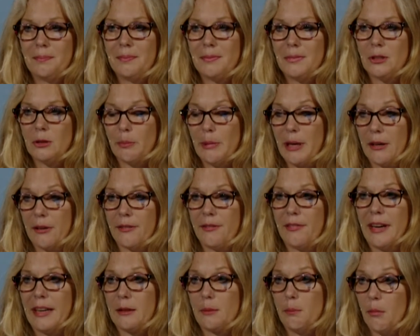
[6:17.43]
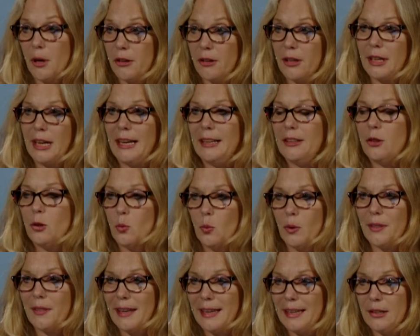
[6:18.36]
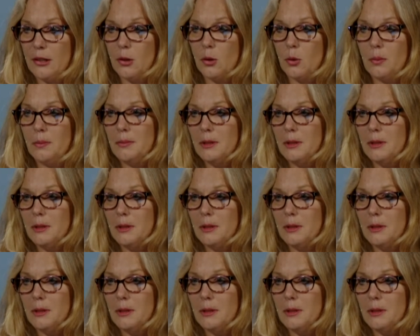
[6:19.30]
As a matter of fact, Mark and I do what they do.